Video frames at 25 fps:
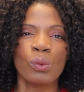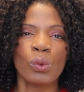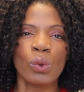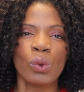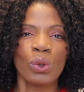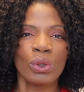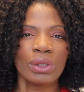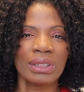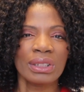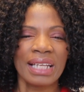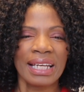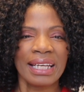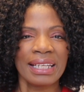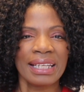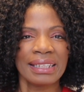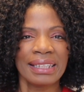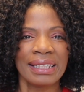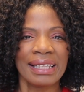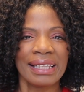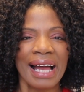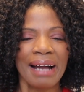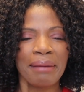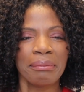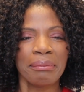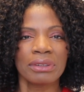worn
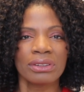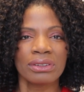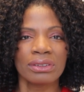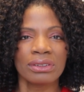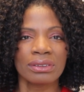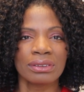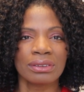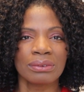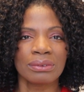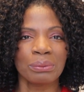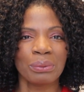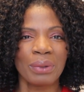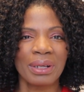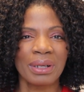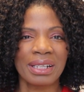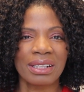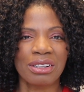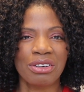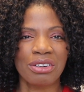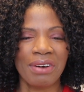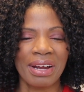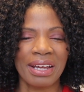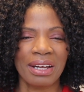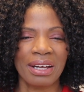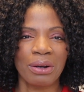enamel, what a
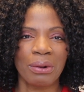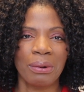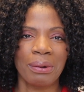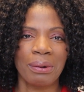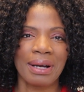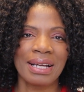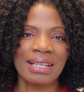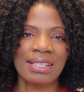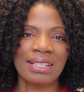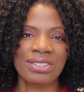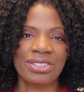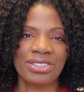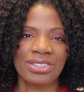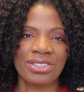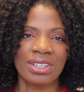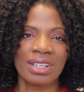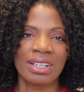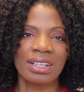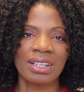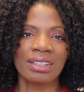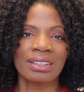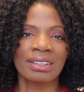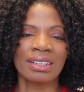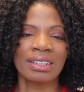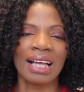great
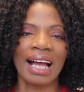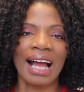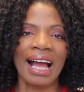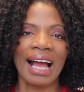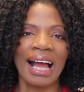question.